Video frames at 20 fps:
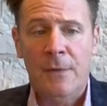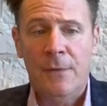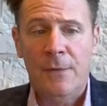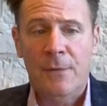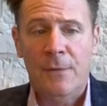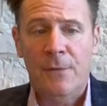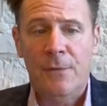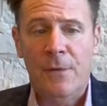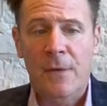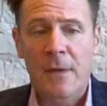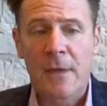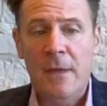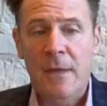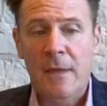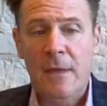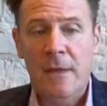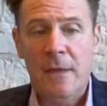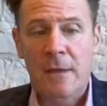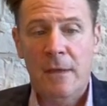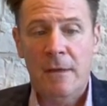
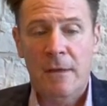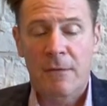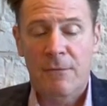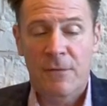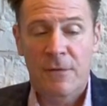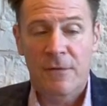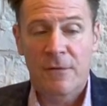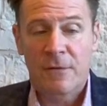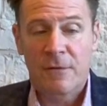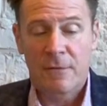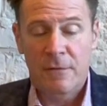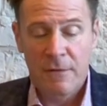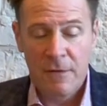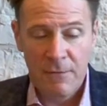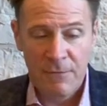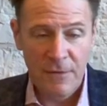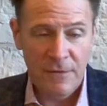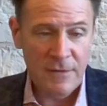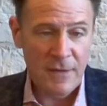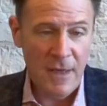
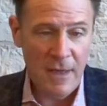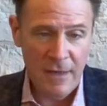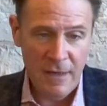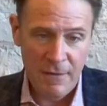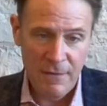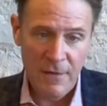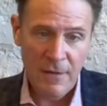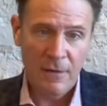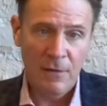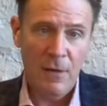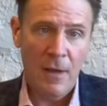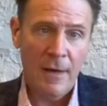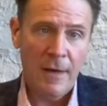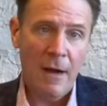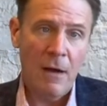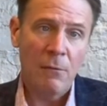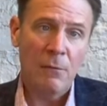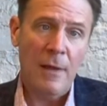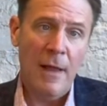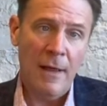If it's anything like
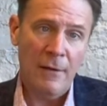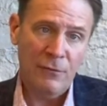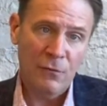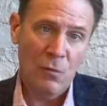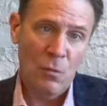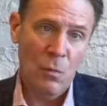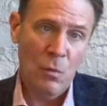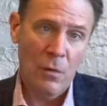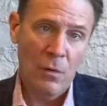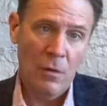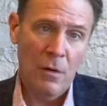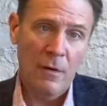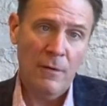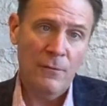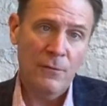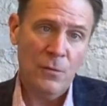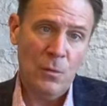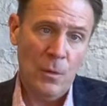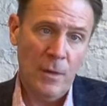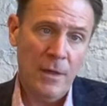our last quarter of
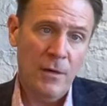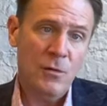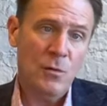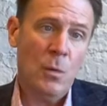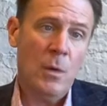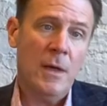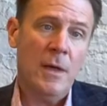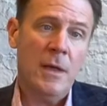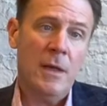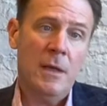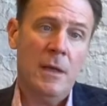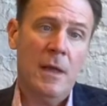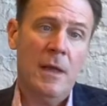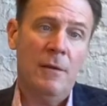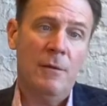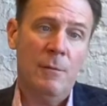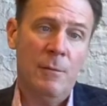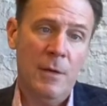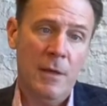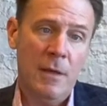2020
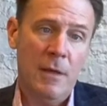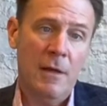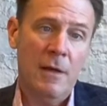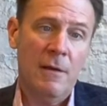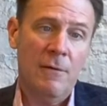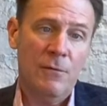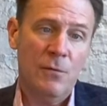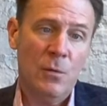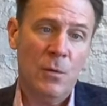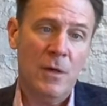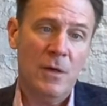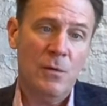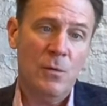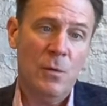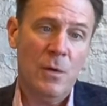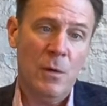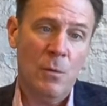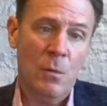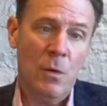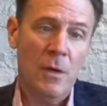and the beginning of
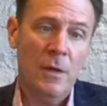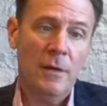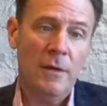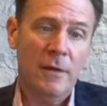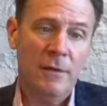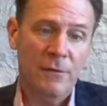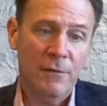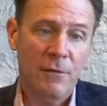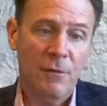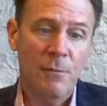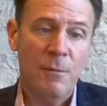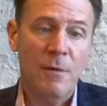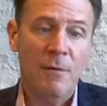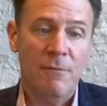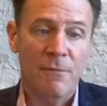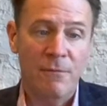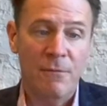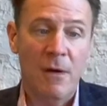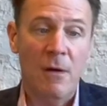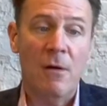2021, it's going to be a
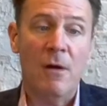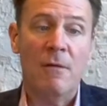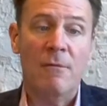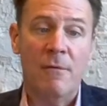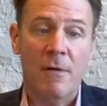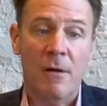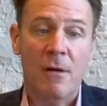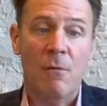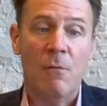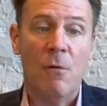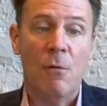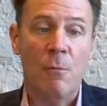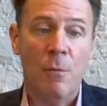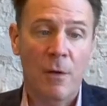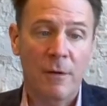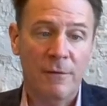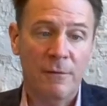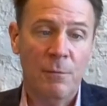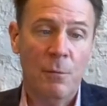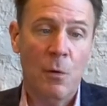very, very
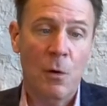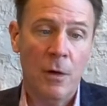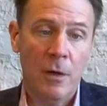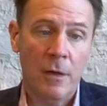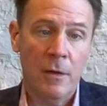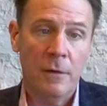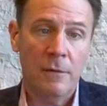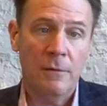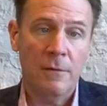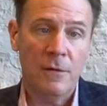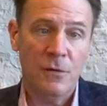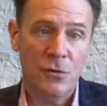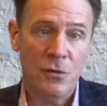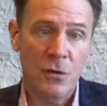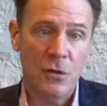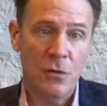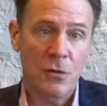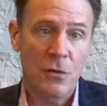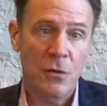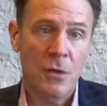robust market this
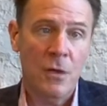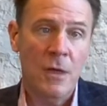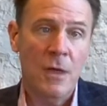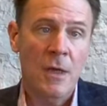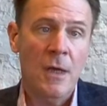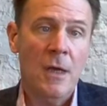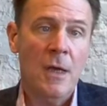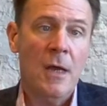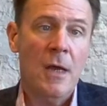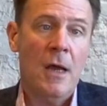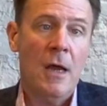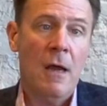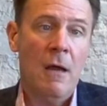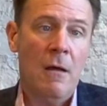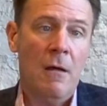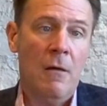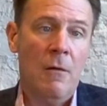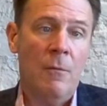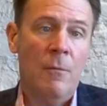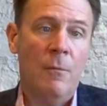year.
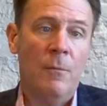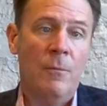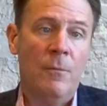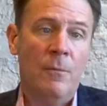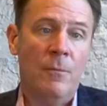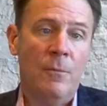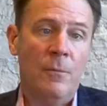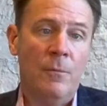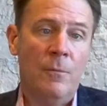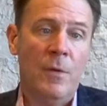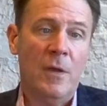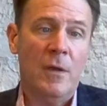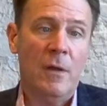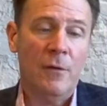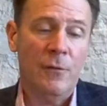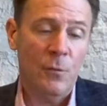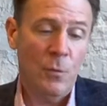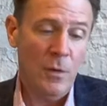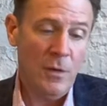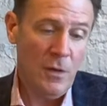
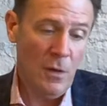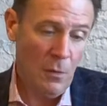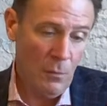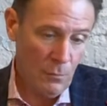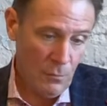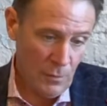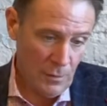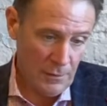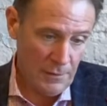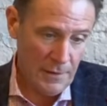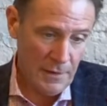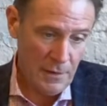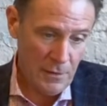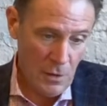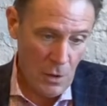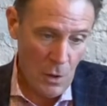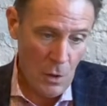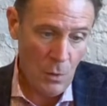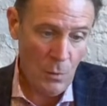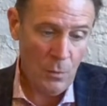Because we don't really
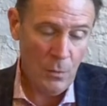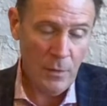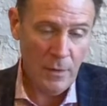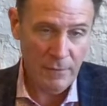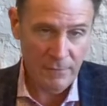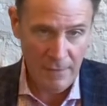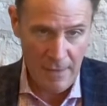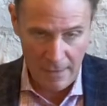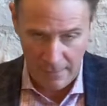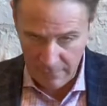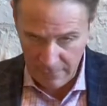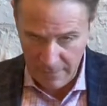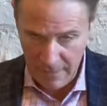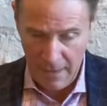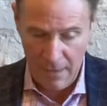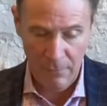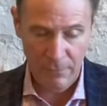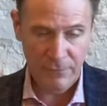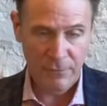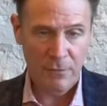know exactly
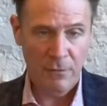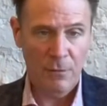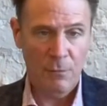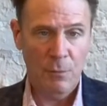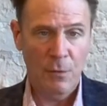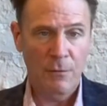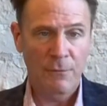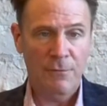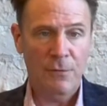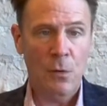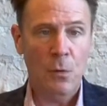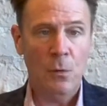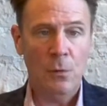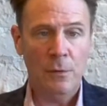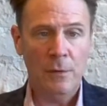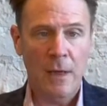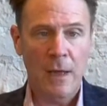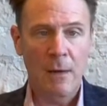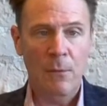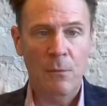how it's going to
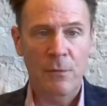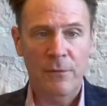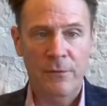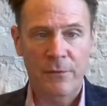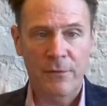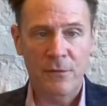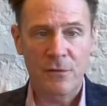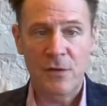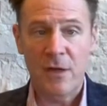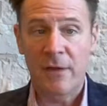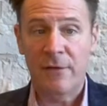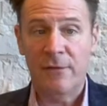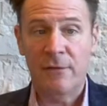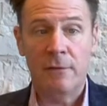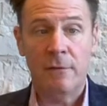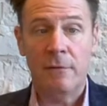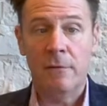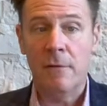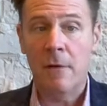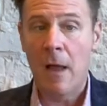unfold, I would
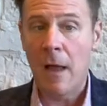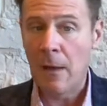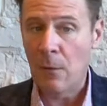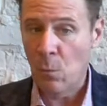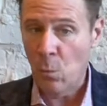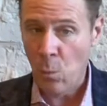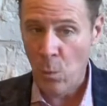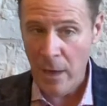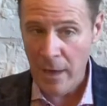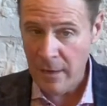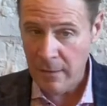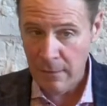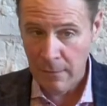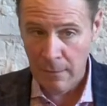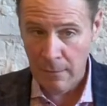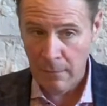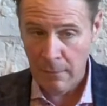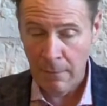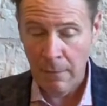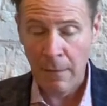suggest not
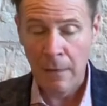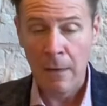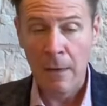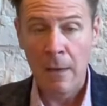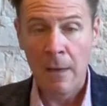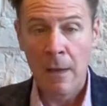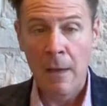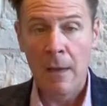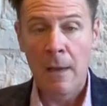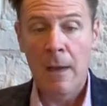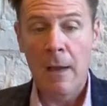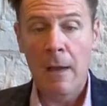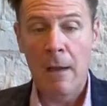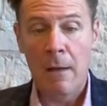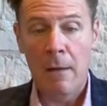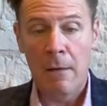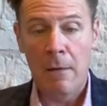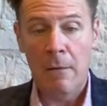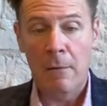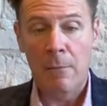waiting,
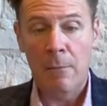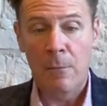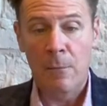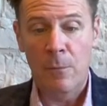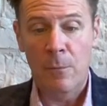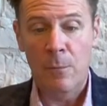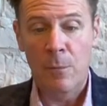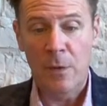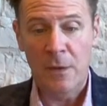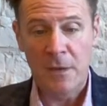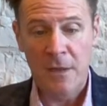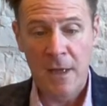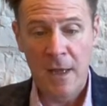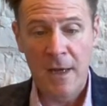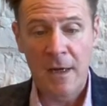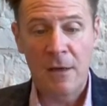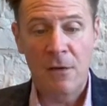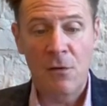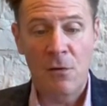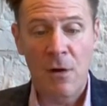but
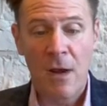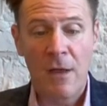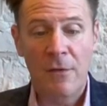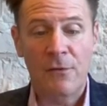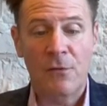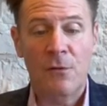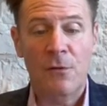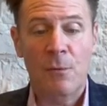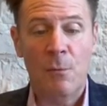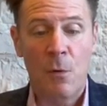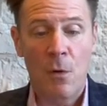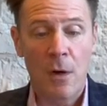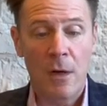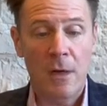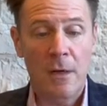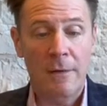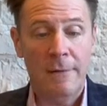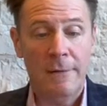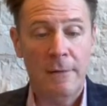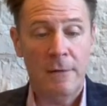getting your house on the
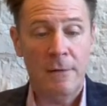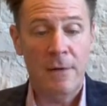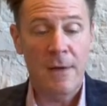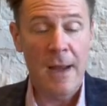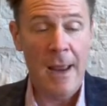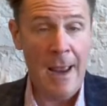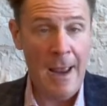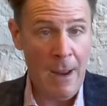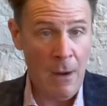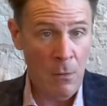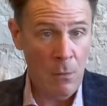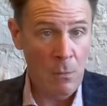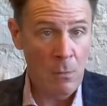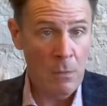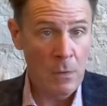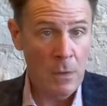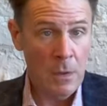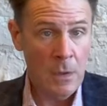market now.